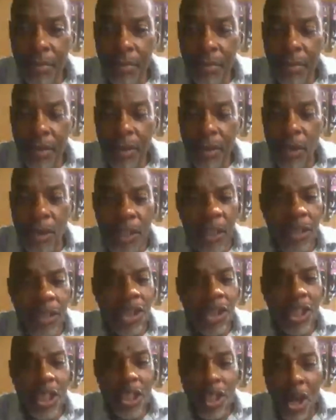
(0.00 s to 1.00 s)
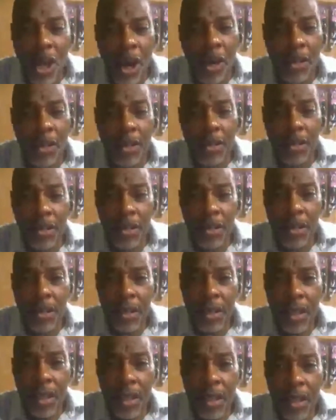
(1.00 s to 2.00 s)
So until she talks
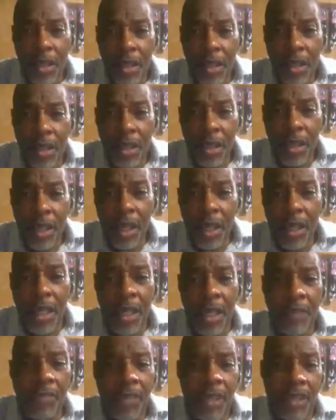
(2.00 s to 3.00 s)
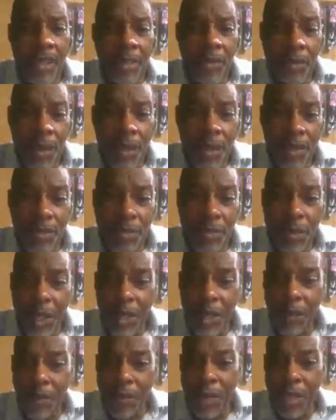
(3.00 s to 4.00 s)
and gives us what we
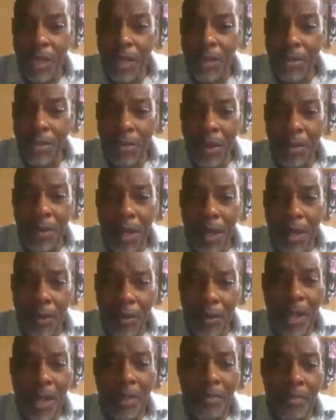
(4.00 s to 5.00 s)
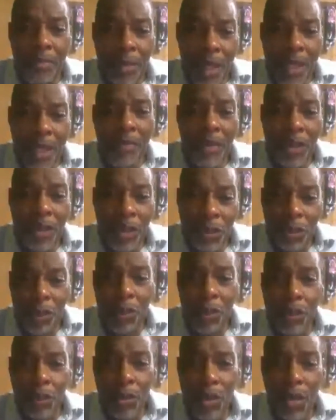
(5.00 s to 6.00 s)
can really believe is
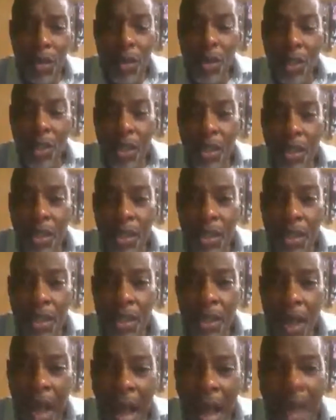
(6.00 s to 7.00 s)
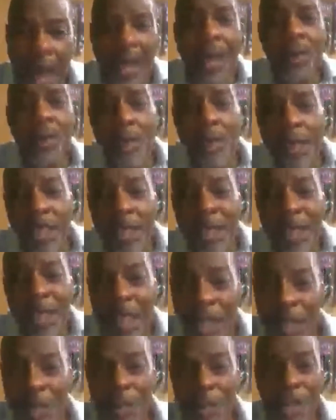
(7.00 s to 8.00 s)
true, how can we
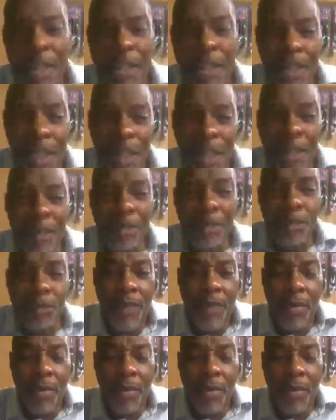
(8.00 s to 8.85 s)
continually still?